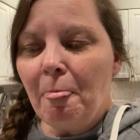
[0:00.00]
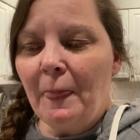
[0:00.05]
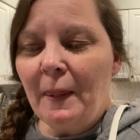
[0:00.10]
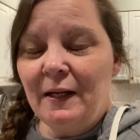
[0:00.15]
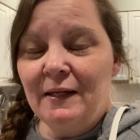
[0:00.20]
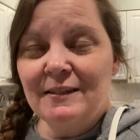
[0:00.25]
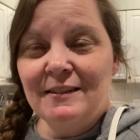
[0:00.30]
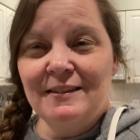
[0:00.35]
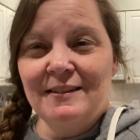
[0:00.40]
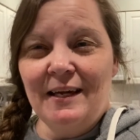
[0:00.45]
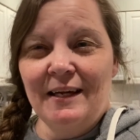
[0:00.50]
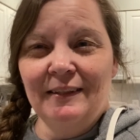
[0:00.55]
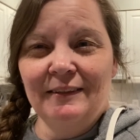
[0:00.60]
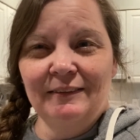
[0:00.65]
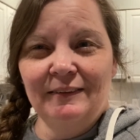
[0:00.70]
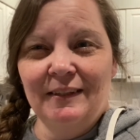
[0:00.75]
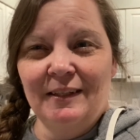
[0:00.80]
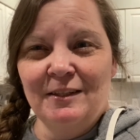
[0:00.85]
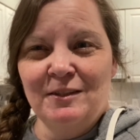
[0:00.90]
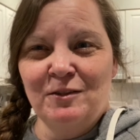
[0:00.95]
It's set,
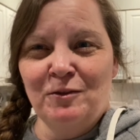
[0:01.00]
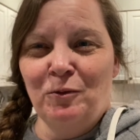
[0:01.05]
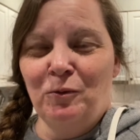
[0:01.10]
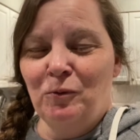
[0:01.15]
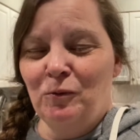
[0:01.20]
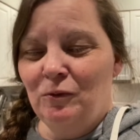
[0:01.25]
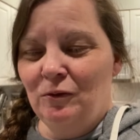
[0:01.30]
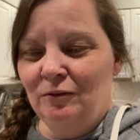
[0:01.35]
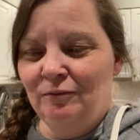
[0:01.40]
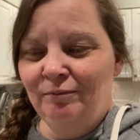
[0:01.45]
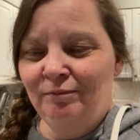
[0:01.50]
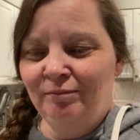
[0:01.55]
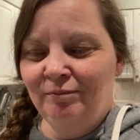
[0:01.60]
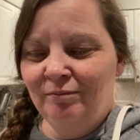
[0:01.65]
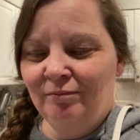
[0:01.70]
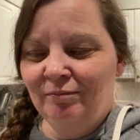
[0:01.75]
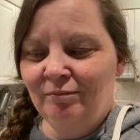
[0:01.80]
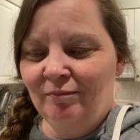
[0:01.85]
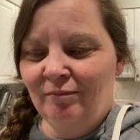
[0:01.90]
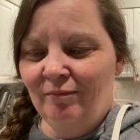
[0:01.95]
it's cool.
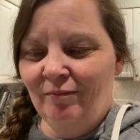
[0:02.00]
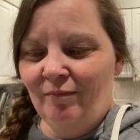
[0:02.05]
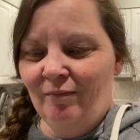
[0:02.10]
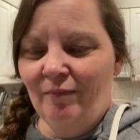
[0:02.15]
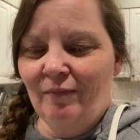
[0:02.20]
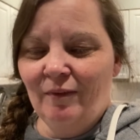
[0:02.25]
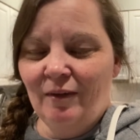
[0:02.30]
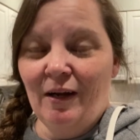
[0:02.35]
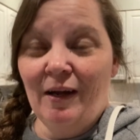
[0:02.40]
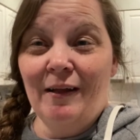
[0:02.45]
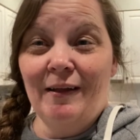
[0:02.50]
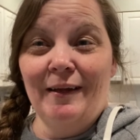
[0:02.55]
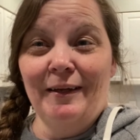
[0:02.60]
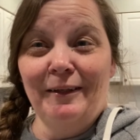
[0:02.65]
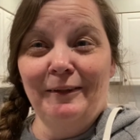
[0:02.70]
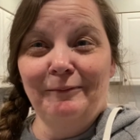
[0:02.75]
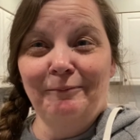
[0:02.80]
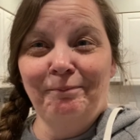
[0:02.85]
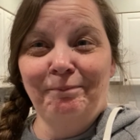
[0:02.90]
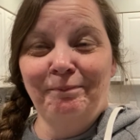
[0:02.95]
I like
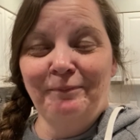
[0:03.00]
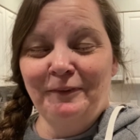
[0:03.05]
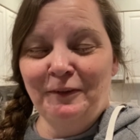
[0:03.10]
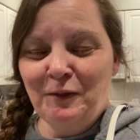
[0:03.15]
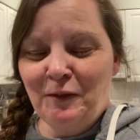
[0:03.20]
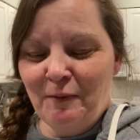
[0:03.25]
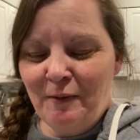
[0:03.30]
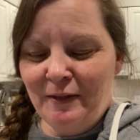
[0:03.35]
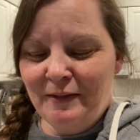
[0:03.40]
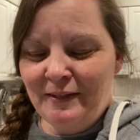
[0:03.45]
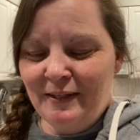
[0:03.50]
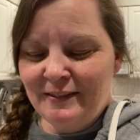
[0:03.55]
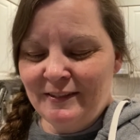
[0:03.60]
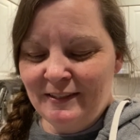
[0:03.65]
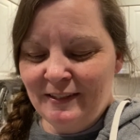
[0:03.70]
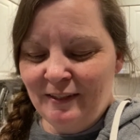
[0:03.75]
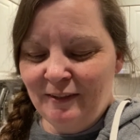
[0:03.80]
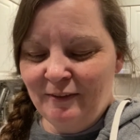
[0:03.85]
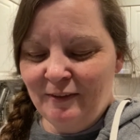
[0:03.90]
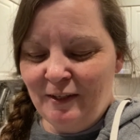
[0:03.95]
it. So anyway, that's
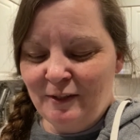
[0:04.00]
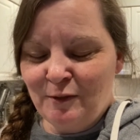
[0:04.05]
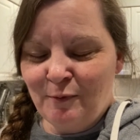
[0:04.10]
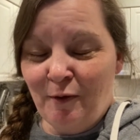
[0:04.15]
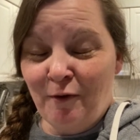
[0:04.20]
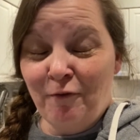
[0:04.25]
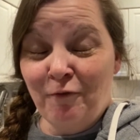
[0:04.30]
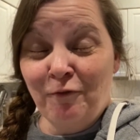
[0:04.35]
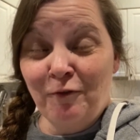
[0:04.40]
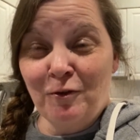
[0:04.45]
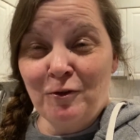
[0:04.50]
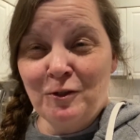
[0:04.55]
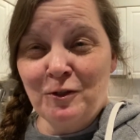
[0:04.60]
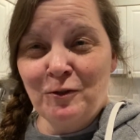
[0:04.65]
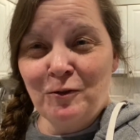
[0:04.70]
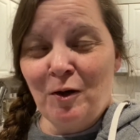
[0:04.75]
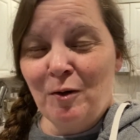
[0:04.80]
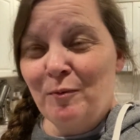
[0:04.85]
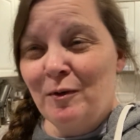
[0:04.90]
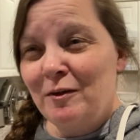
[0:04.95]
it. That's my first
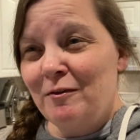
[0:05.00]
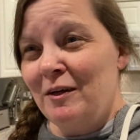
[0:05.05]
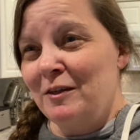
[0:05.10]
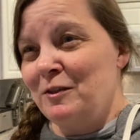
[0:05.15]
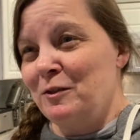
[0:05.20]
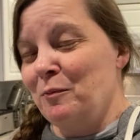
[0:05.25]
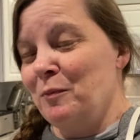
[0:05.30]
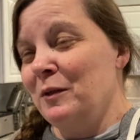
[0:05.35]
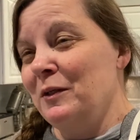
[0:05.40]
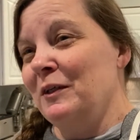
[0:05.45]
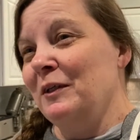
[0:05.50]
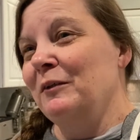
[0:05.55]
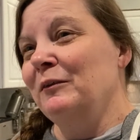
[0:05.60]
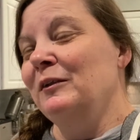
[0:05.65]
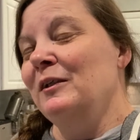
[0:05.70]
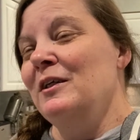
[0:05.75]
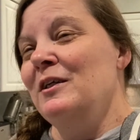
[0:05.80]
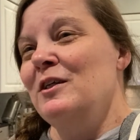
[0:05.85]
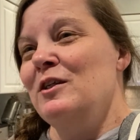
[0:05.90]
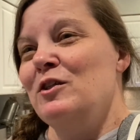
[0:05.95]
strawberry recipe,
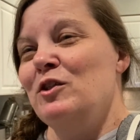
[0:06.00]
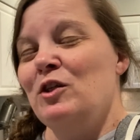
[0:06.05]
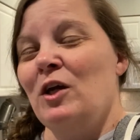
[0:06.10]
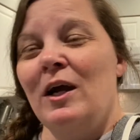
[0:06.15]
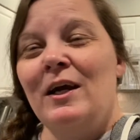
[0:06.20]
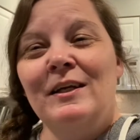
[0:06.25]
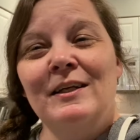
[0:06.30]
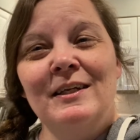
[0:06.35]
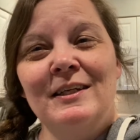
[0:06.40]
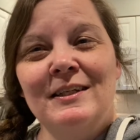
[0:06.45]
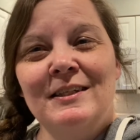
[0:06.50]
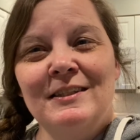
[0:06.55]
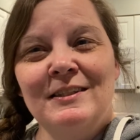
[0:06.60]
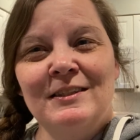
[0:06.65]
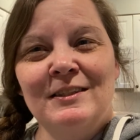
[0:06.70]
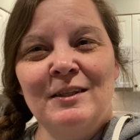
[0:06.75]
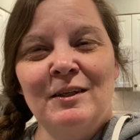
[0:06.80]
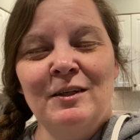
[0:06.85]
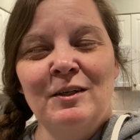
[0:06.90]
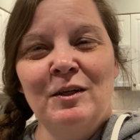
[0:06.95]

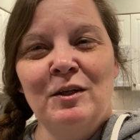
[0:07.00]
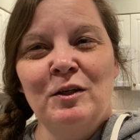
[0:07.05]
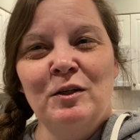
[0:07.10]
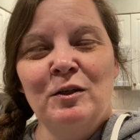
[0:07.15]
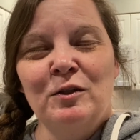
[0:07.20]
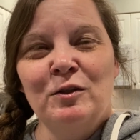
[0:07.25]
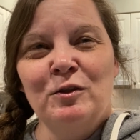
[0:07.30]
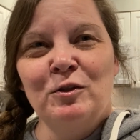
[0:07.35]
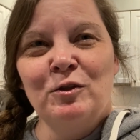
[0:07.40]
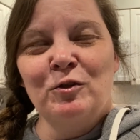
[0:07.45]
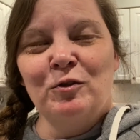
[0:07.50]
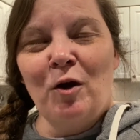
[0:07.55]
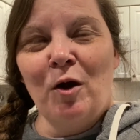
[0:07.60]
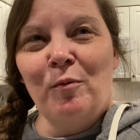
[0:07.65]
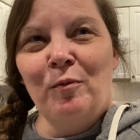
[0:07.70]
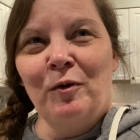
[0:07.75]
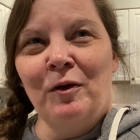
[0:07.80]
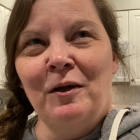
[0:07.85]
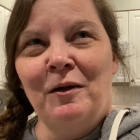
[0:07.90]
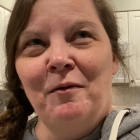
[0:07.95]
Chinese
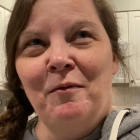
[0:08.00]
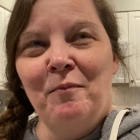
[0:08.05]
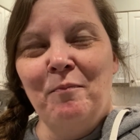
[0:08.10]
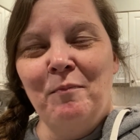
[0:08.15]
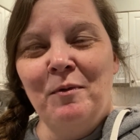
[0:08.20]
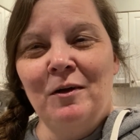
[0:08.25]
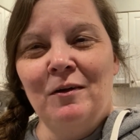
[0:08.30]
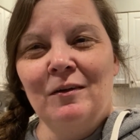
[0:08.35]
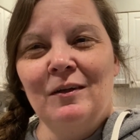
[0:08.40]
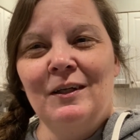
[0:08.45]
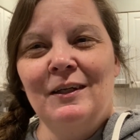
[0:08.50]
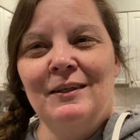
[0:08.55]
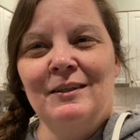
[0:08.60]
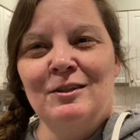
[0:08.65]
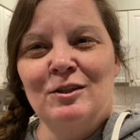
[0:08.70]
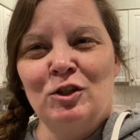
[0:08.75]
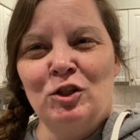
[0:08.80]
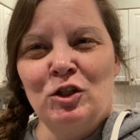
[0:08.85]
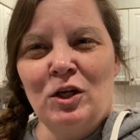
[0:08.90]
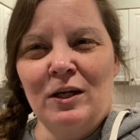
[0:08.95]
strawberry milk
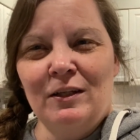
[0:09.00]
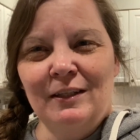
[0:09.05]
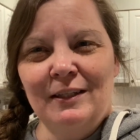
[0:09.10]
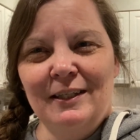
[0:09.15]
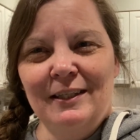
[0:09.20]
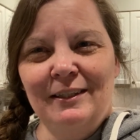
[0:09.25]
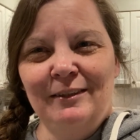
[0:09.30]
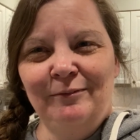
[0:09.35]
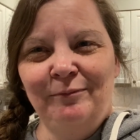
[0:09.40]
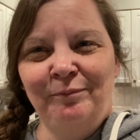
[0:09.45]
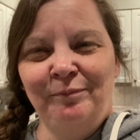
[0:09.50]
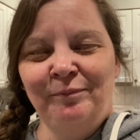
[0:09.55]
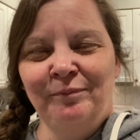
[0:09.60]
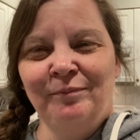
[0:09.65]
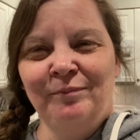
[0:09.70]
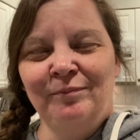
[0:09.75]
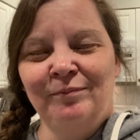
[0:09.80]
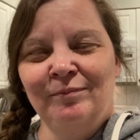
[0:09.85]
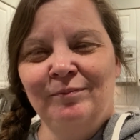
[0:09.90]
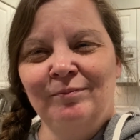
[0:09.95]
jelly.
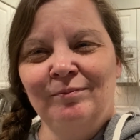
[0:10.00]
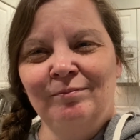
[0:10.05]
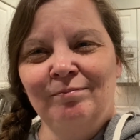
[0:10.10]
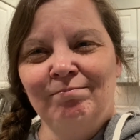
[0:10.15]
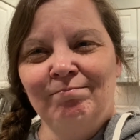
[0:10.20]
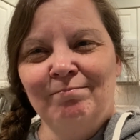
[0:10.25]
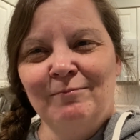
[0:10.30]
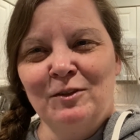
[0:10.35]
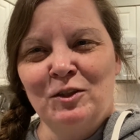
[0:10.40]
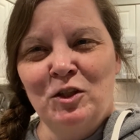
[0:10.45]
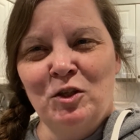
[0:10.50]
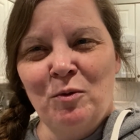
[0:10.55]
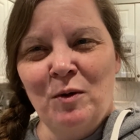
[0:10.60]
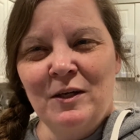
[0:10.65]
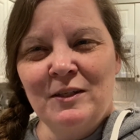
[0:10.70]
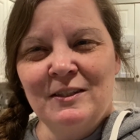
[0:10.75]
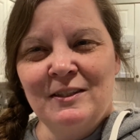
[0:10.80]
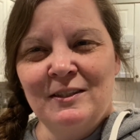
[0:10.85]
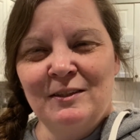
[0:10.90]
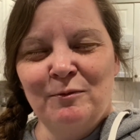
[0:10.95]

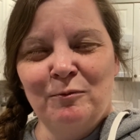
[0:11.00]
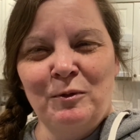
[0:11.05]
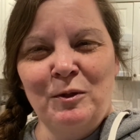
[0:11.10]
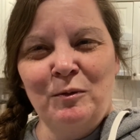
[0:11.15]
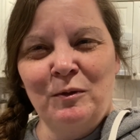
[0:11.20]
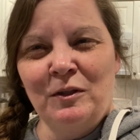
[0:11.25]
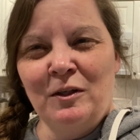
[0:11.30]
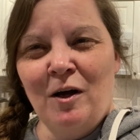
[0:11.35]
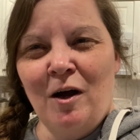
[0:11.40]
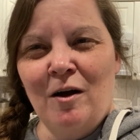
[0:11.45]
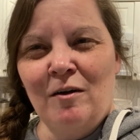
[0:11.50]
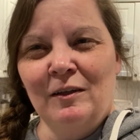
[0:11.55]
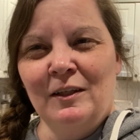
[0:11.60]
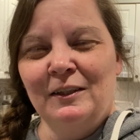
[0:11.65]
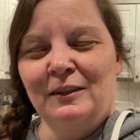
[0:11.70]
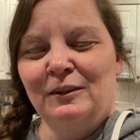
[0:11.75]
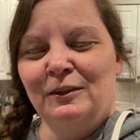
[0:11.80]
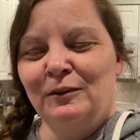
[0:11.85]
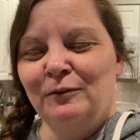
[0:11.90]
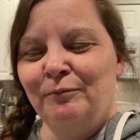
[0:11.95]
US, we would call
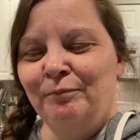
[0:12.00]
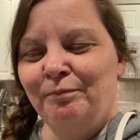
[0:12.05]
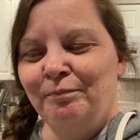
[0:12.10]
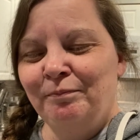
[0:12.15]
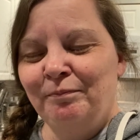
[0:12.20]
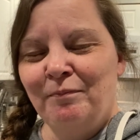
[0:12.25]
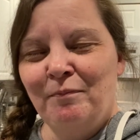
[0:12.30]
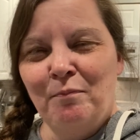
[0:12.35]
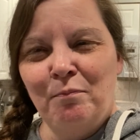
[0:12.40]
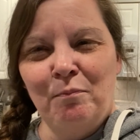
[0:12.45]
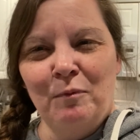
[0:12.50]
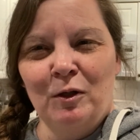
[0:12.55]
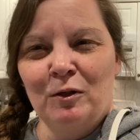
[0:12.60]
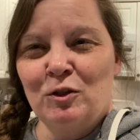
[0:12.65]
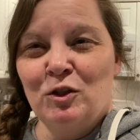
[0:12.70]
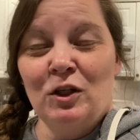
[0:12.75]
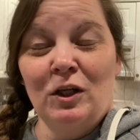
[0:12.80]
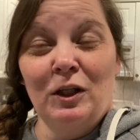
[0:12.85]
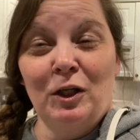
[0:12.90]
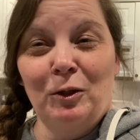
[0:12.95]
it milk
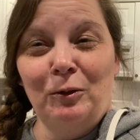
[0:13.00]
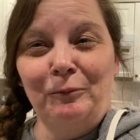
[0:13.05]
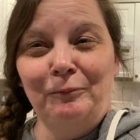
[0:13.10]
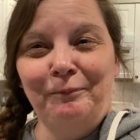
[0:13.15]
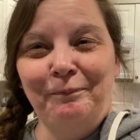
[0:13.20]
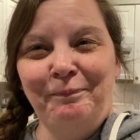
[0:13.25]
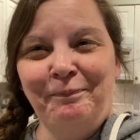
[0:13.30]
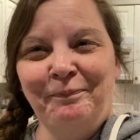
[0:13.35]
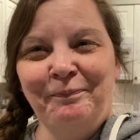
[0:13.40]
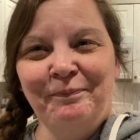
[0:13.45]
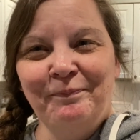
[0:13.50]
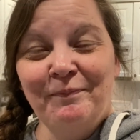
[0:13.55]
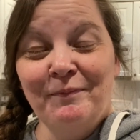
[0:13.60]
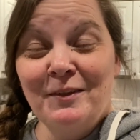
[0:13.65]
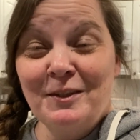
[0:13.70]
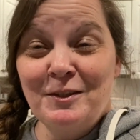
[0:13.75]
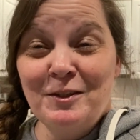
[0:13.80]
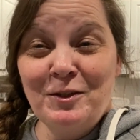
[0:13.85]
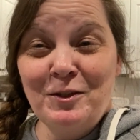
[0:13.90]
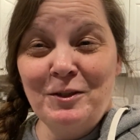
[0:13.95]
Jell-O.
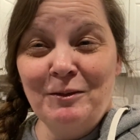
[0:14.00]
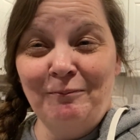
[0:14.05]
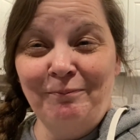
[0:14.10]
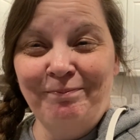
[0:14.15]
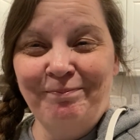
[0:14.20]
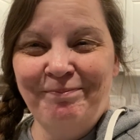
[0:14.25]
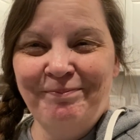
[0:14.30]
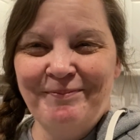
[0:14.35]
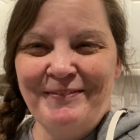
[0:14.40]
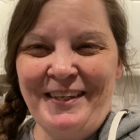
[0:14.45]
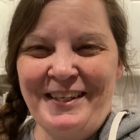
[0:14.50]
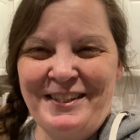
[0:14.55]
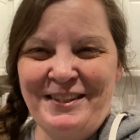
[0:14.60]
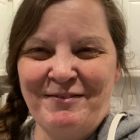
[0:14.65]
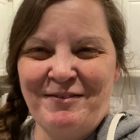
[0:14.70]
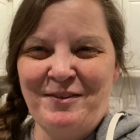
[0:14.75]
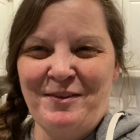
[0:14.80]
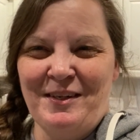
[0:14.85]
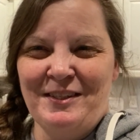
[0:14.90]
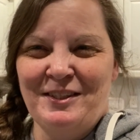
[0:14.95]
It's good. Thanks
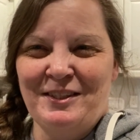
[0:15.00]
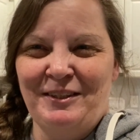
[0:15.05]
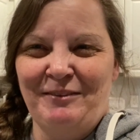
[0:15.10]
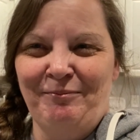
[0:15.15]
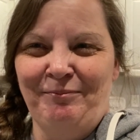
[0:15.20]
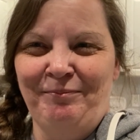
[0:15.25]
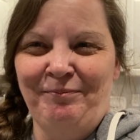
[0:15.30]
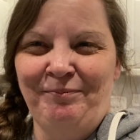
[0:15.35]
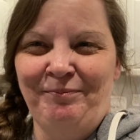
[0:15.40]
for watching.